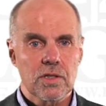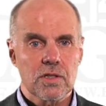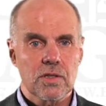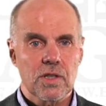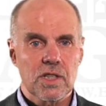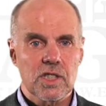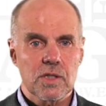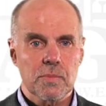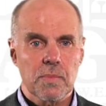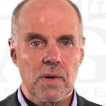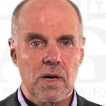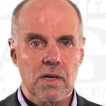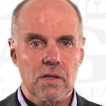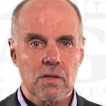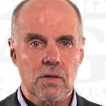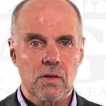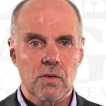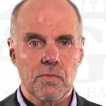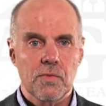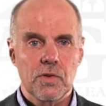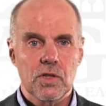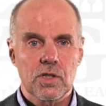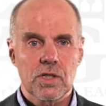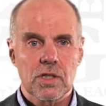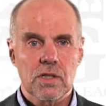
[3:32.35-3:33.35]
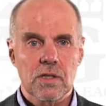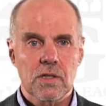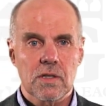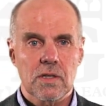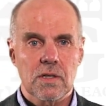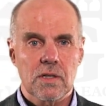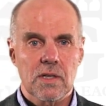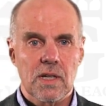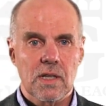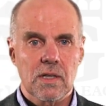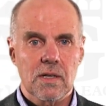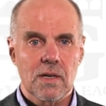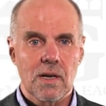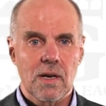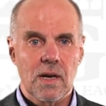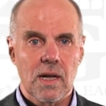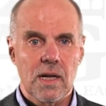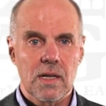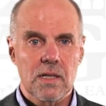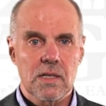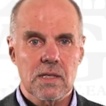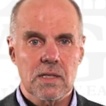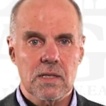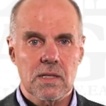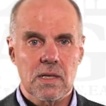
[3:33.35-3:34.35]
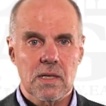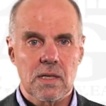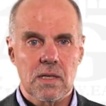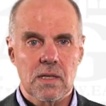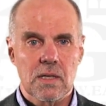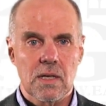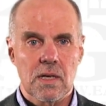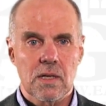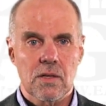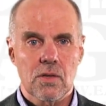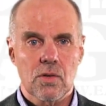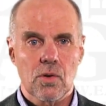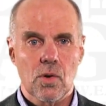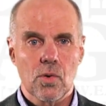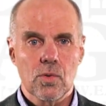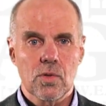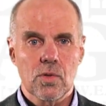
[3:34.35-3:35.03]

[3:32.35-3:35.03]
stress path coefficient that relates the